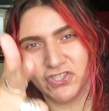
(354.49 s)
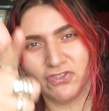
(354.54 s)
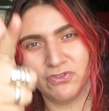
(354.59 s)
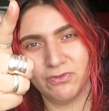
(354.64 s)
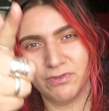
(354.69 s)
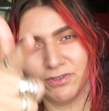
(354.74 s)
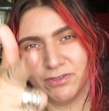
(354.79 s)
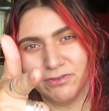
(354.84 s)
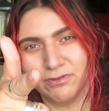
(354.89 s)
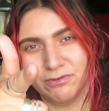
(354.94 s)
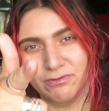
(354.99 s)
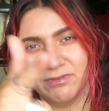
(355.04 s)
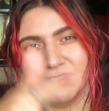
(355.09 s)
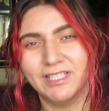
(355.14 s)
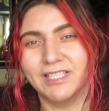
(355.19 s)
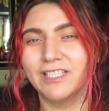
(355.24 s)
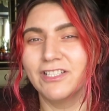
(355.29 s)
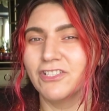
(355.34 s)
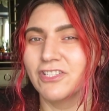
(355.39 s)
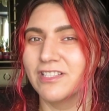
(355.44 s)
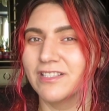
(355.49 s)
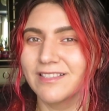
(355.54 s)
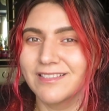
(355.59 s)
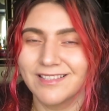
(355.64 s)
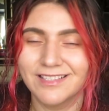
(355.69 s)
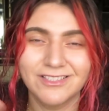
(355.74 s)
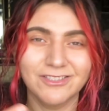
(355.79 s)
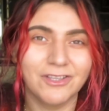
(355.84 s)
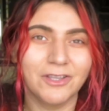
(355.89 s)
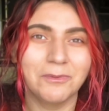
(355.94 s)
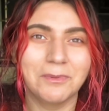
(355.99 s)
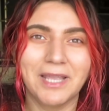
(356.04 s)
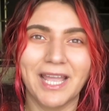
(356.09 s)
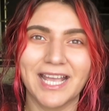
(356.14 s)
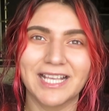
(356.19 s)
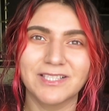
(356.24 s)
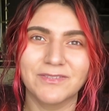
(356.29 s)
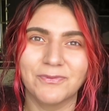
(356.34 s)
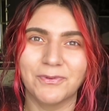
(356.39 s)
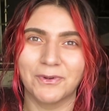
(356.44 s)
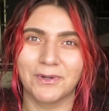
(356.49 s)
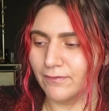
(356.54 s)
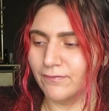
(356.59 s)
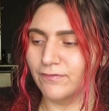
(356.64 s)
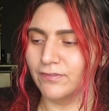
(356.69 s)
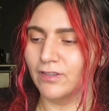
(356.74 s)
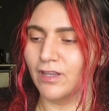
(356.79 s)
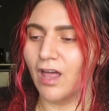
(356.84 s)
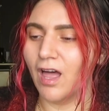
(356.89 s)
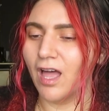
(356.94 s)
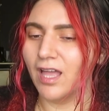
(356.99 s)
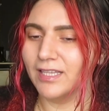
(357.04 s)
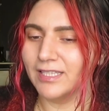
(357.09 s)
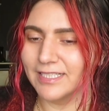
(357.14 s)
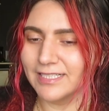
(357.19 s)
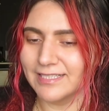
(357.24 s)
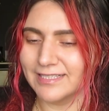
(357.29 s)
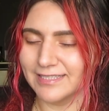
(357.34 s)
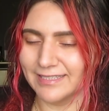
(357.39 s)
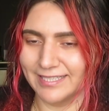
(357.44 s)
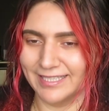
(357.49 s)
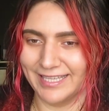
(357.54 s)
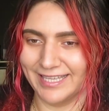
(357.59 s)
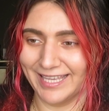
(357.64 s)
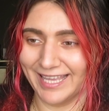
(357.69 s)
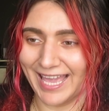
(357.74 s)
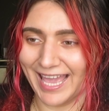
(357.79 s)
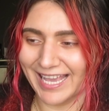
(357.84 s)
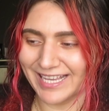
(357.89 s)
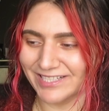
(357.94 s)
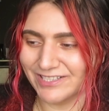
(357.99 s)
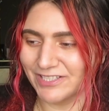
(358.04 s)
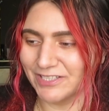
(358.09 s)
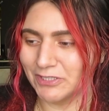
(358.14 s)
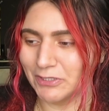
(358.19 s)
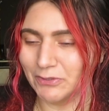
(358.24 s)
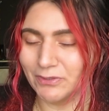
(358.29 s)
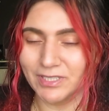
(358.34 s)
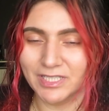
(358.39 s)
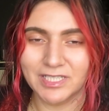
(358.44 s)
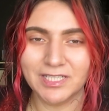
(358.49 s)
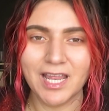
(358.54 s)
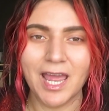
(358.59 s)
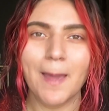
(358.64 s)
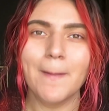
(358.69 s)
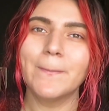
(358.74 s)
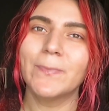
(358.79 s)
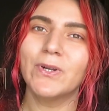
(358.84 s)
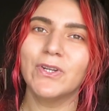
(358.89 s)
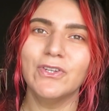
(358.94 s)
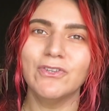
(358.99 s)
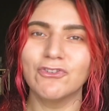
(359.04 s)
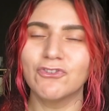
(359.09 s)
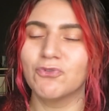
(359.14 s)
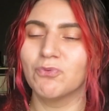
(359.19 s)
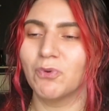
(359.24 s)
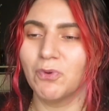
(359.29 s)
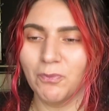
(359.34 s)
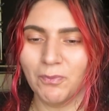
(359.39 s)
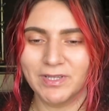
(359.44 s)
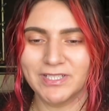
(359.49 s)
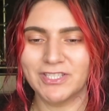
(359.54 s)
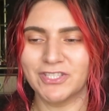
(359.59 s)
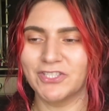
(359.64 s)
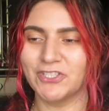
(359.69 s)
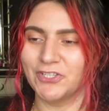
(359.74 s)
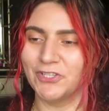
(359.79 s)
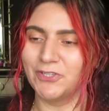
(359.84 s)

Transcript: Just do your due diligence. That's all we ask for. Flawlessly executed, per usual, what's